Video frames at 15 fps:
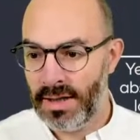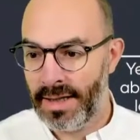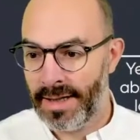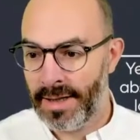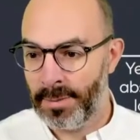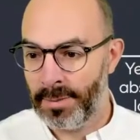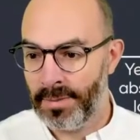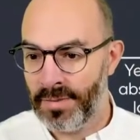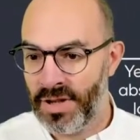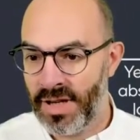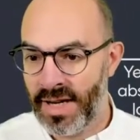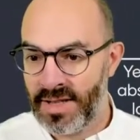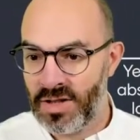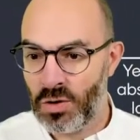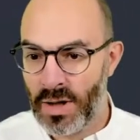The
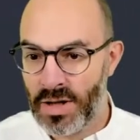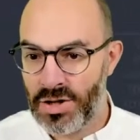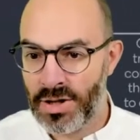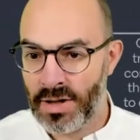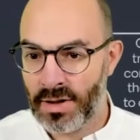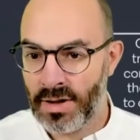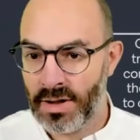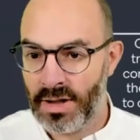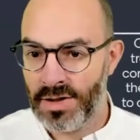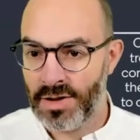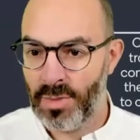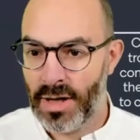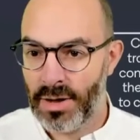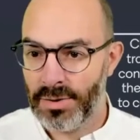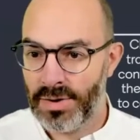next question is
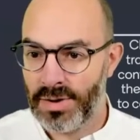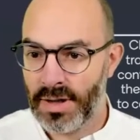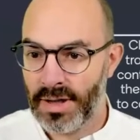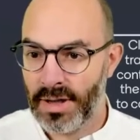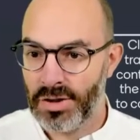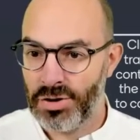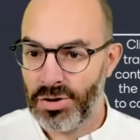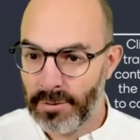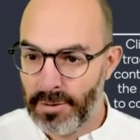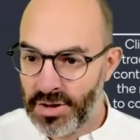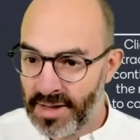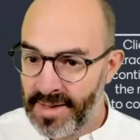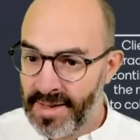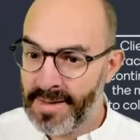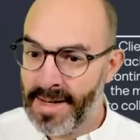about
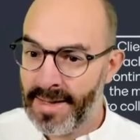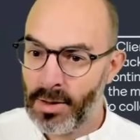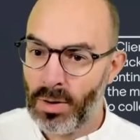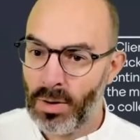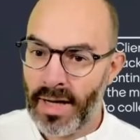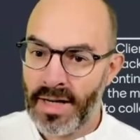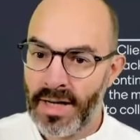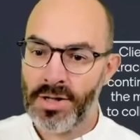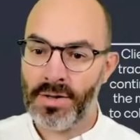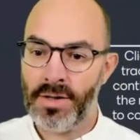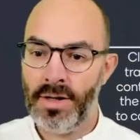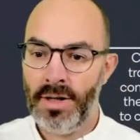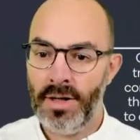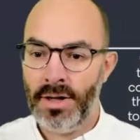server-side data collection.